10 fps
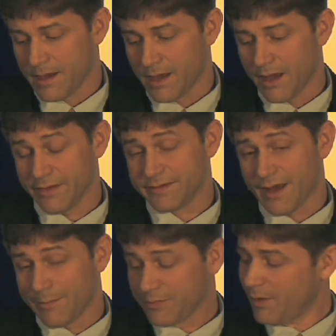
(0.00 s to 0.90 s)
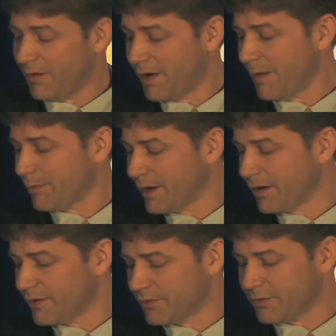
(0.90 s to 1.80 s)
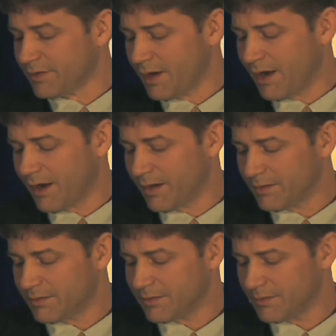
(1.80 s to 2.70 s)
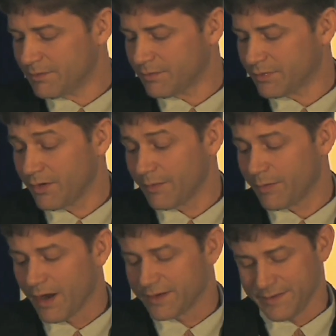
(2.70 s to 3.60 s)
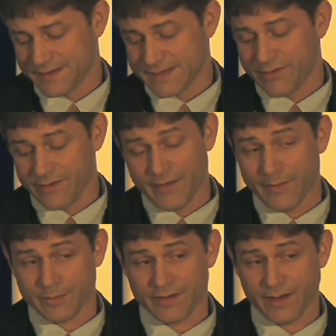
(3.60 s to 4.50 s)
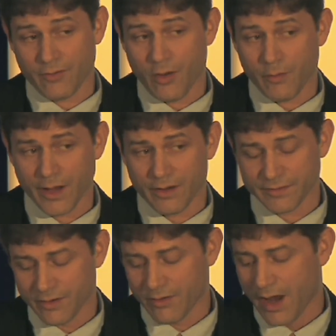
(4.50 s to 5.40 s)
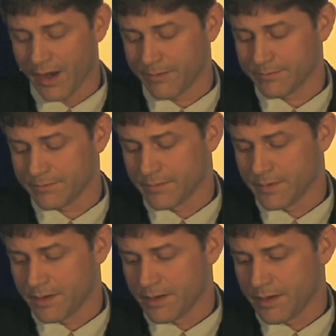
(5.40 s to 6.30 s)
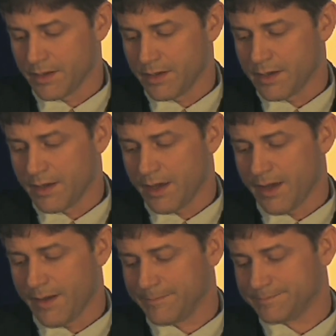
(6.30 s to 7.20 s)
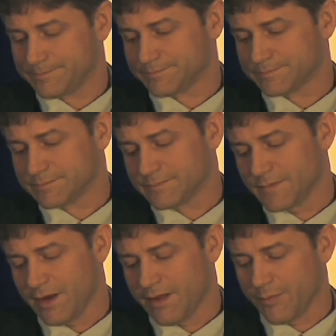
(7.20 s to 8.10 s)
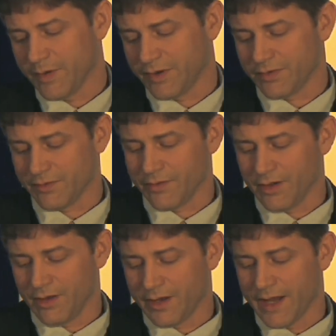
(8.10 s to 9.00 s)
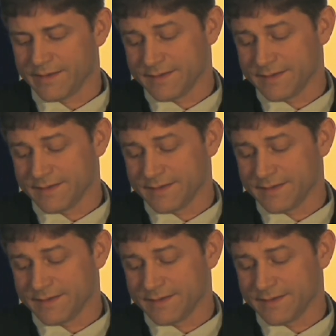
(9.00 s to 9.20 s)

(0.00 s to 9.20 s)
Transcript: The top 12 operators drilled approximately 75% of all wells in Ohio. Another picture for you to look at.